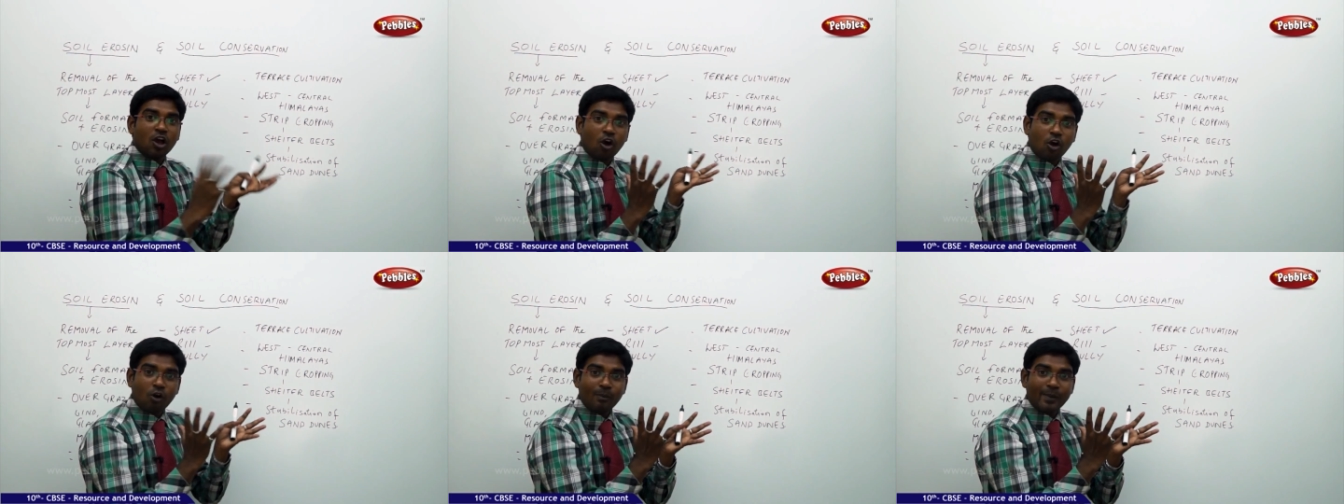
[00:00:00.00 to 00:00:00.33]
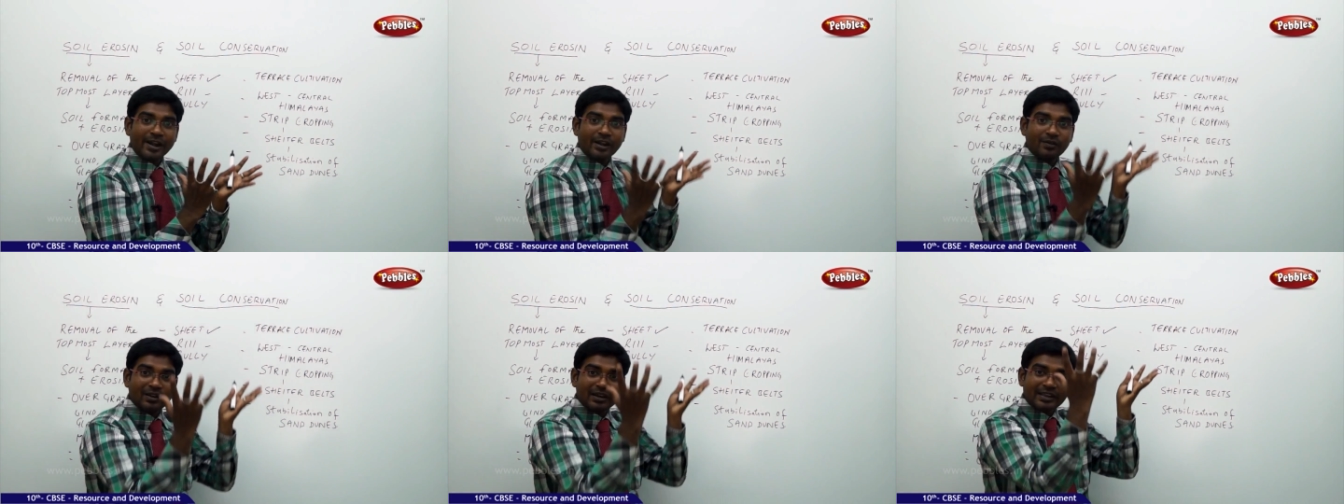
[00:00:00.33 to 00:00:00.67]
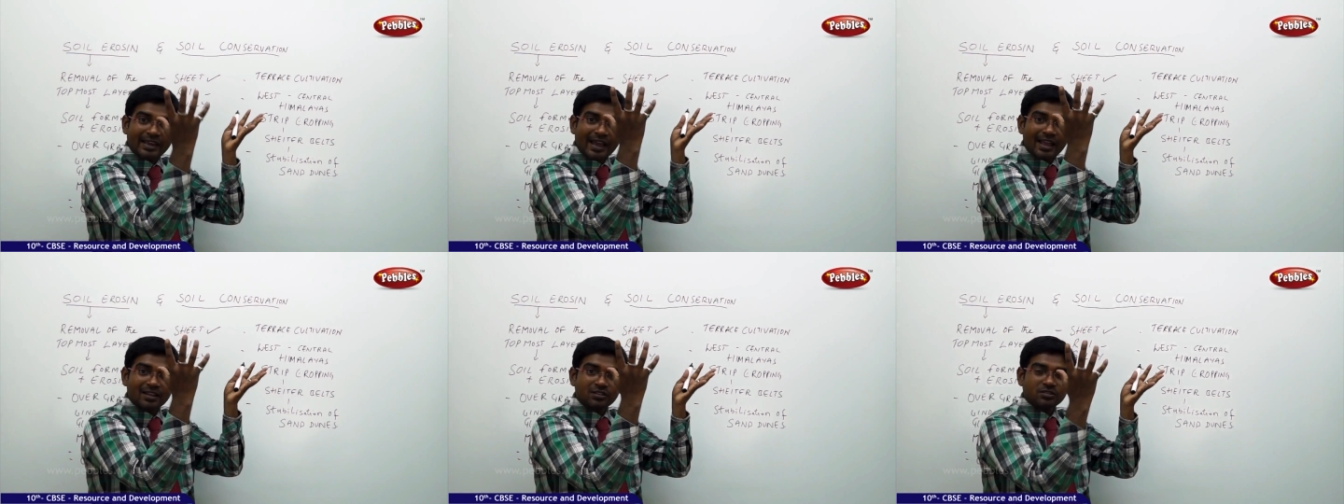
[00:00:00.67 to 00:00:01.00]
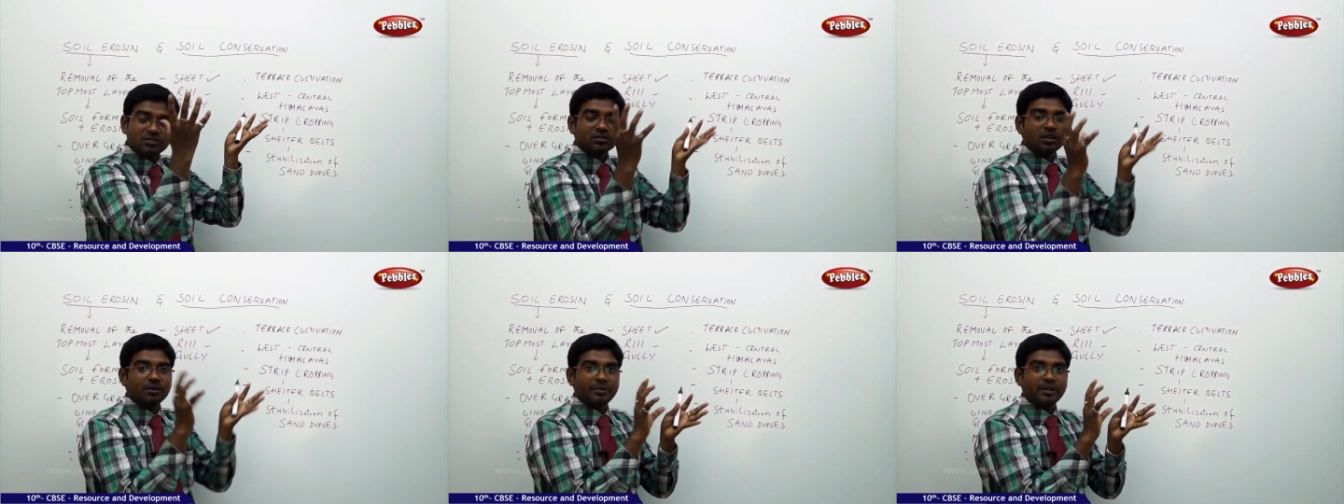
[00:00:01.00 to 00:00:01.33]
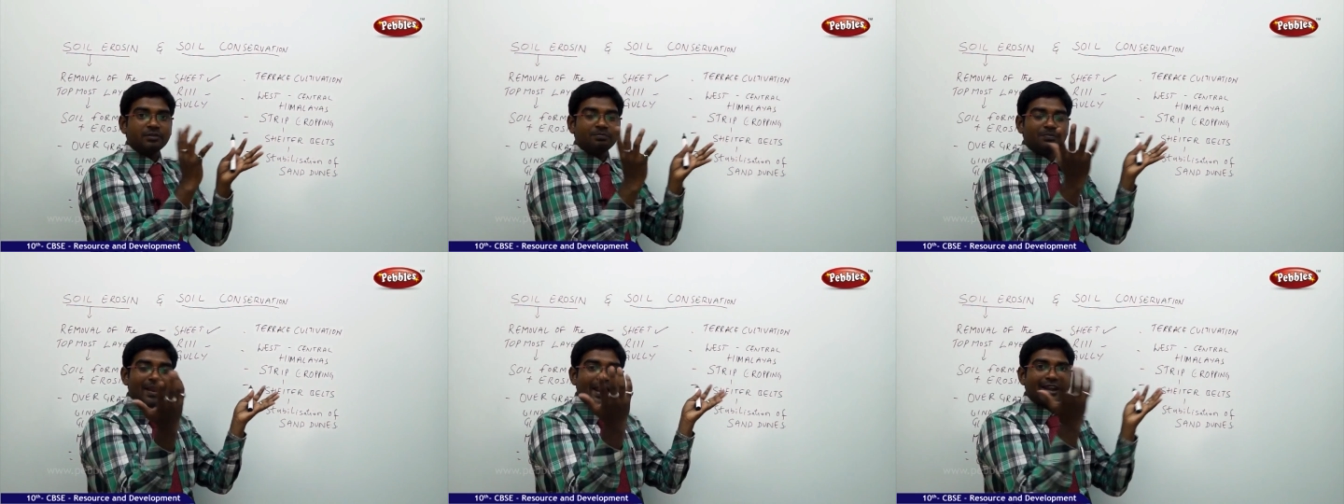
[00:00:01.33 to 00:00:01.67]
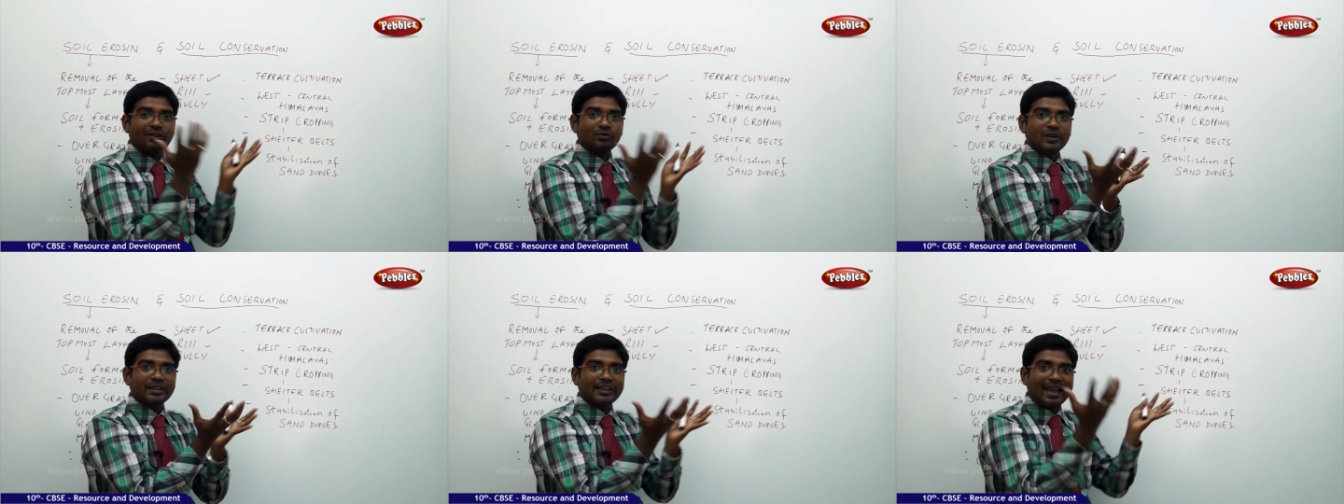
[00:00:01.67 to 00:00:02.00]
How mud will catch, I mean
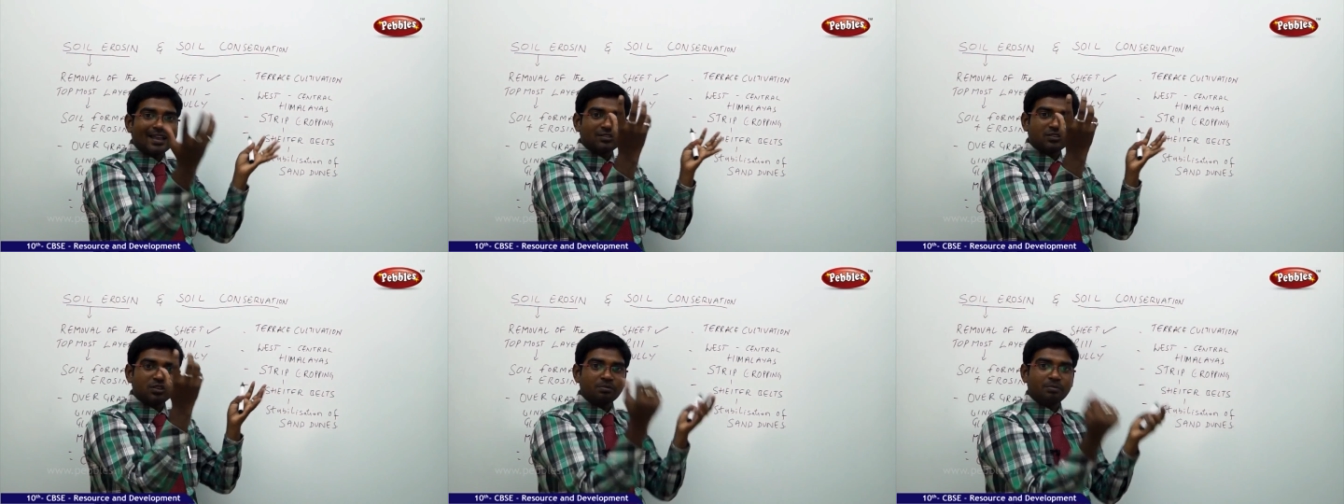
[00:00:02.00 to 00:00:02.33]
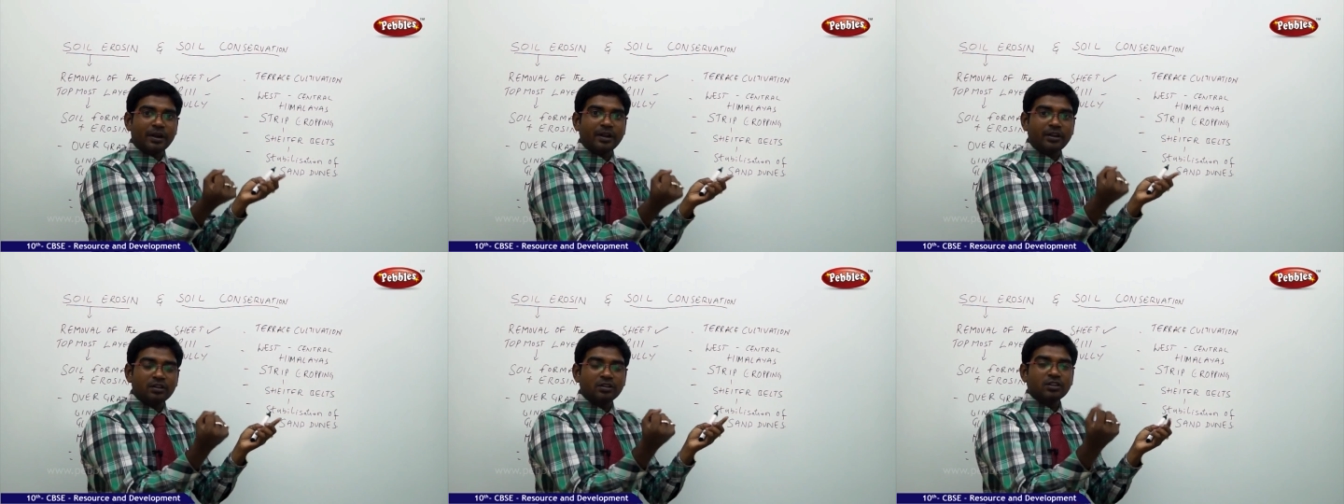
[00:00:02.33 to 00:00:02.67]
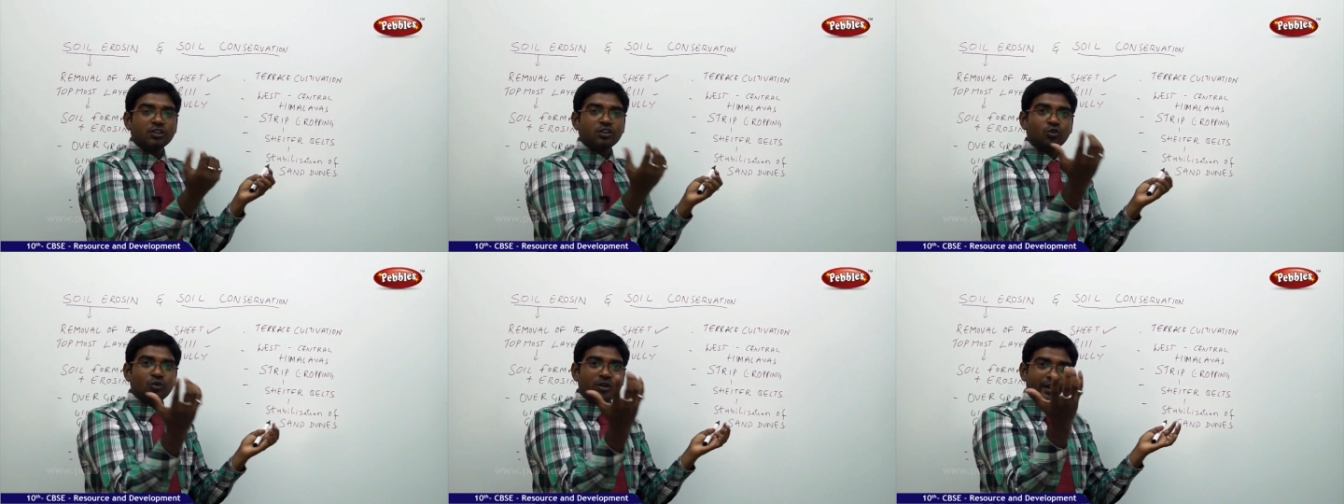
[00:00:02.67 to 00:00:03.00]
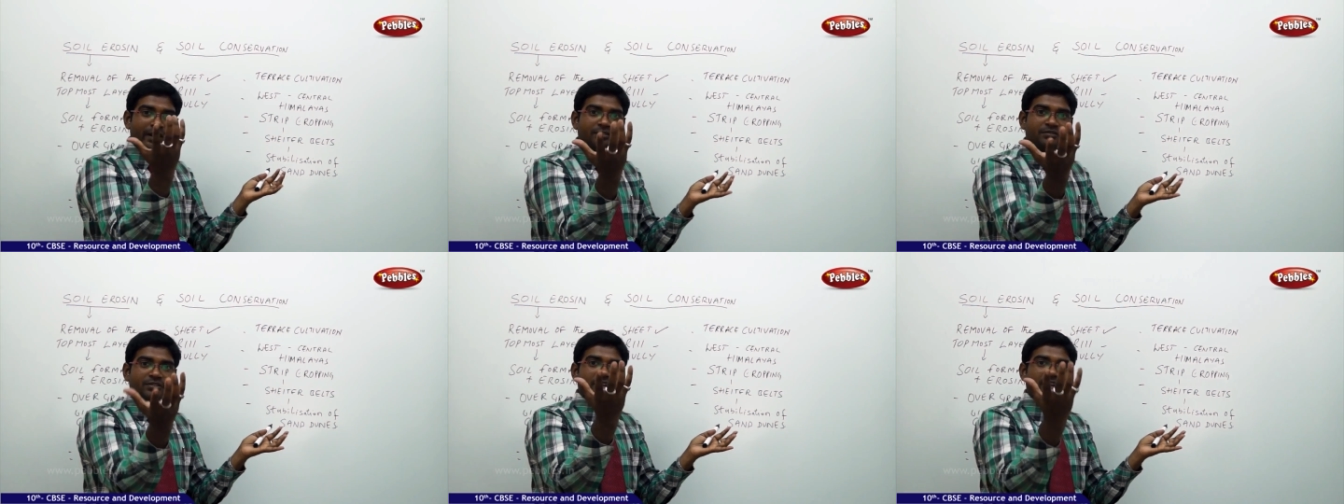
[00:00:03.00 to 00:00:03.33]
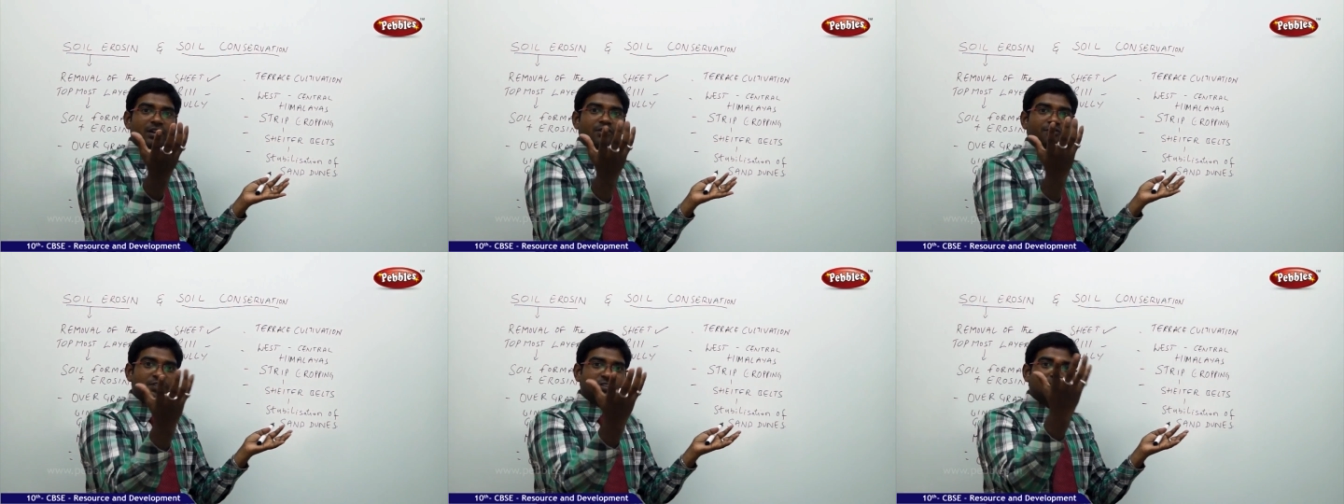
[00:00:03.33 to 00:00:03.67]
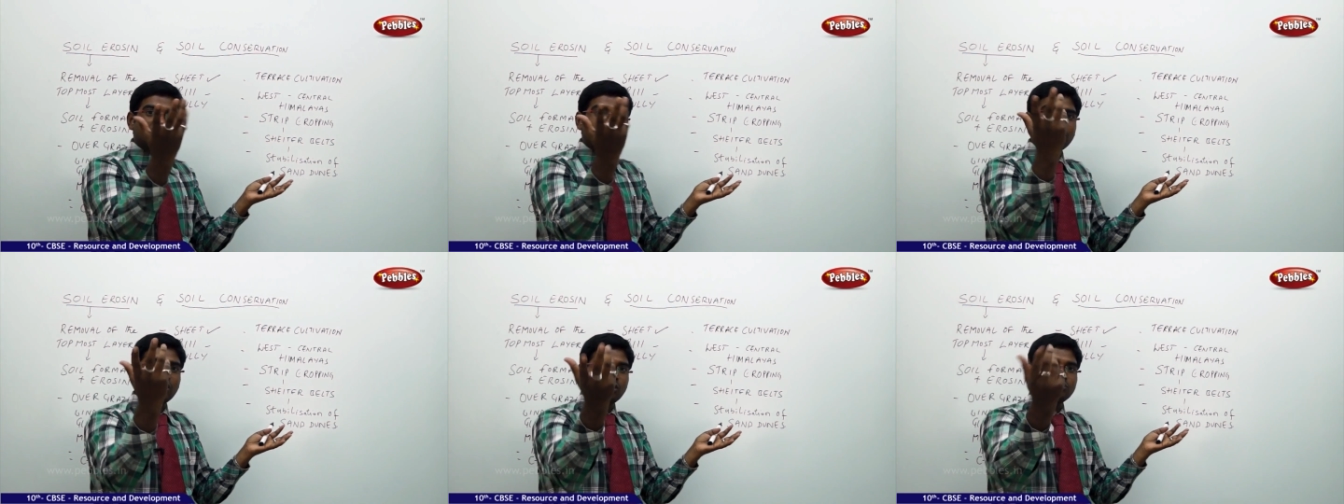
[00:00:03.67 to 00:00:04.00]
plant will catch the mud, you will get general
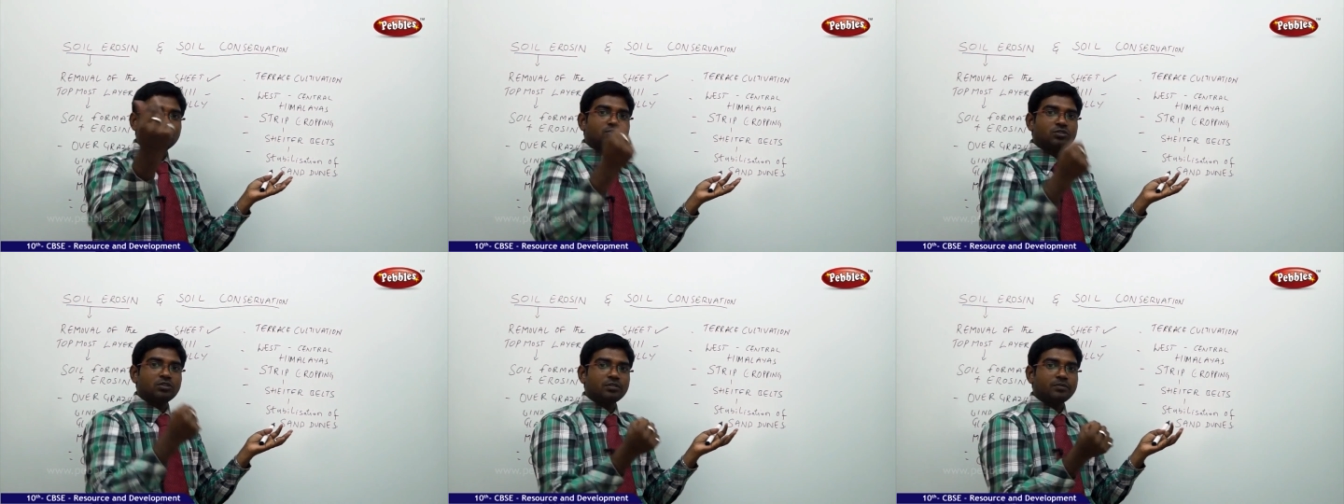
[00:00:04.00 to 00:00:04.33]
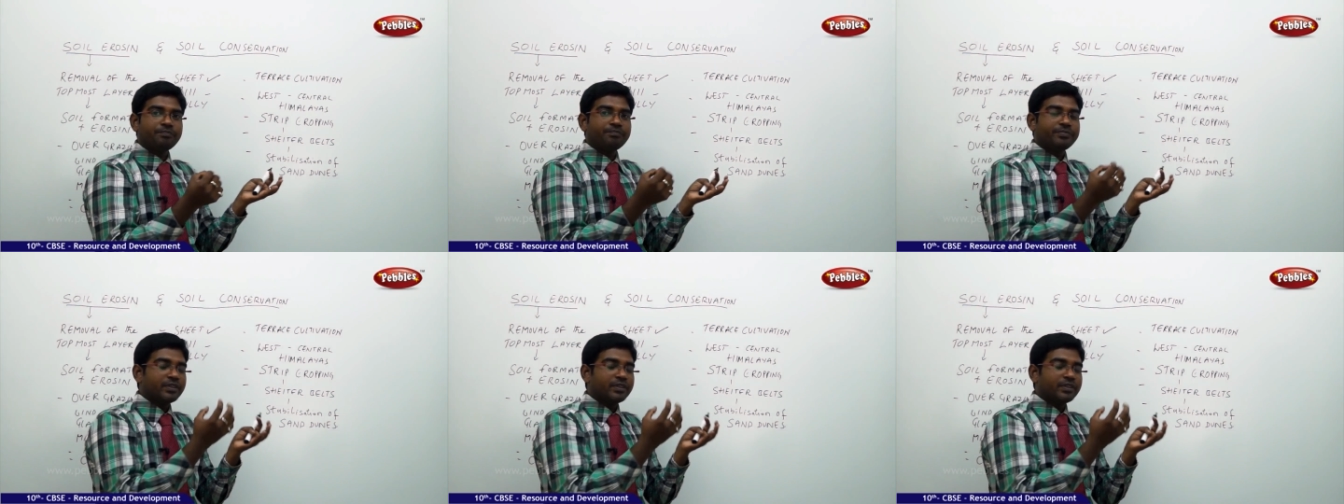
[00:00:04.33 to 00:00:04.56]
physical doubts, no?